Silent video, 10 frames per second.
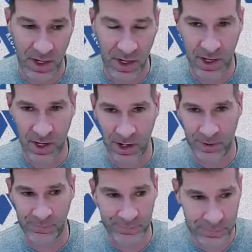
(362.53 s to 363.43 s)

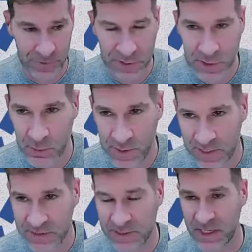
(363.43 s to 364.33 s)
So
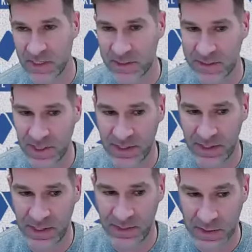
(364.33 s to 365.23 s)

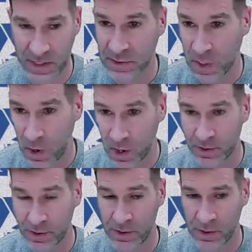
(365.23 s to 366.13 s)
it's
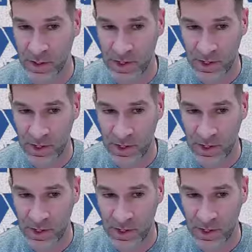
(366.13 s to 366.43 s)
harder